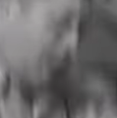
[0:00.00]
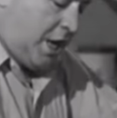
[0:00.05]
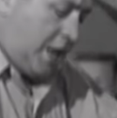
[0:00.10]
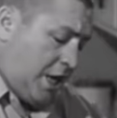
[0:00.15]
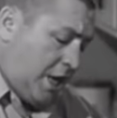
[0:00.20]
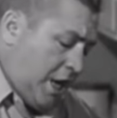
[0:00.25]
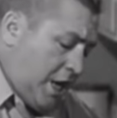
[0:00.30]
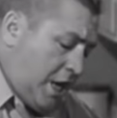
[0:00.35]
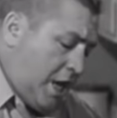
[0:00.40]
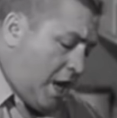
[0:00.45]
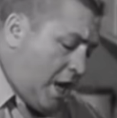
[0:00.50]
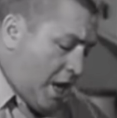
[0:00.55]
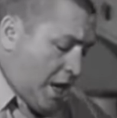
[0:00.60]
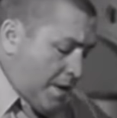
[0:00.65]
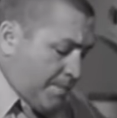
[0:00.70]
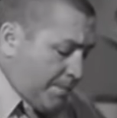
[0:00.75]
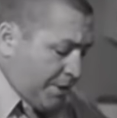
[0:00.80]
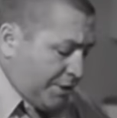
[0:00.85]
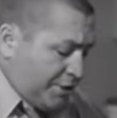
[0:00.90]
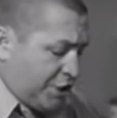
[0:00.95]
Curly
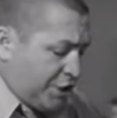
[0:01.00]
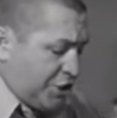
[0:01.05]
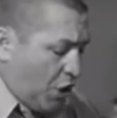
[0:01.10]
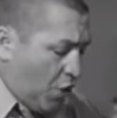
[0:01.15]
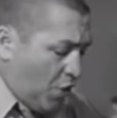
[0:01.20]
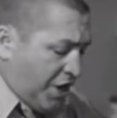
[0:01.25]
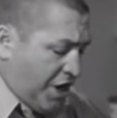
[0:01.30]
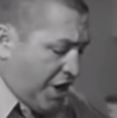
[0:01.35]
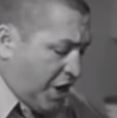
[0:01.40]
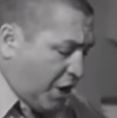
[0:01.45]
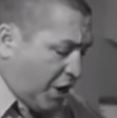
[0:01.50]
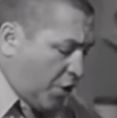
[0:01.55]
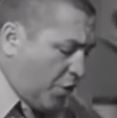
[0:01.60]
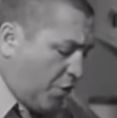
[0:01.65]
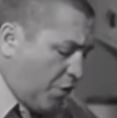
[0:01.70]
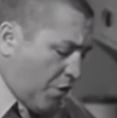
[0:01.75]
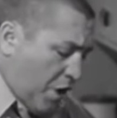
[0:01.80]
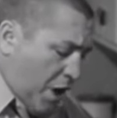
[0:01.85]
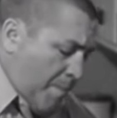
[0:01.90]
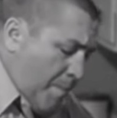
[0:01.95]
Howard, widely
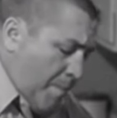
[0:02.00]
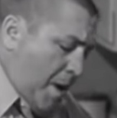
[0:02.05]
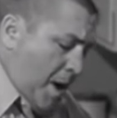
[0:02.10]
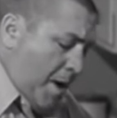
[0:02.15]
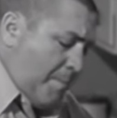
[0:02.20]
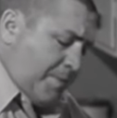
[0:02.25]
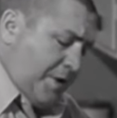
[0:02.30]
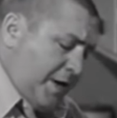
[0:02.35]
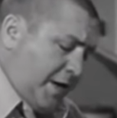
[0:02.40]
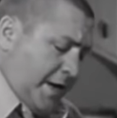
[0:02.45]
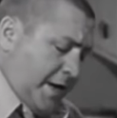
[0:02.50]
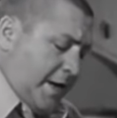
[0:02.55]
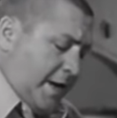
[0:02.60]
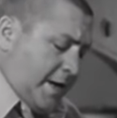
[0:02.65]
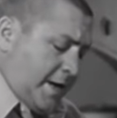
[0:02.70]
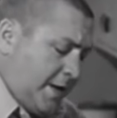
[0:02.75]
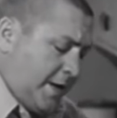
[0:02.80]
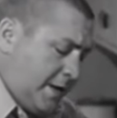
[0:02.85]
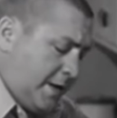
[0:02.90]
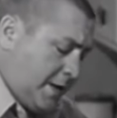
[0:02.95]
celebrated for his
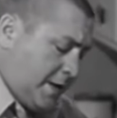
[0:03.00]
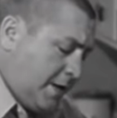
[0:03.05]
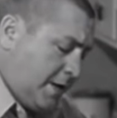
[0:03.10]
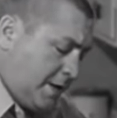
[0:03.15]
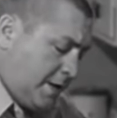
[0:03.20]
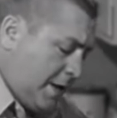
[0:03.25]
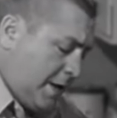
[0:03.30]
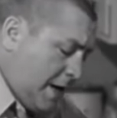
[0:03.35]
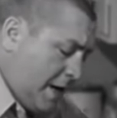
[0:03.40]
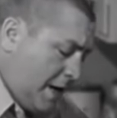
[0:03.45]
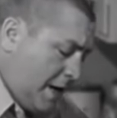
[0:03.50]
comedic genius,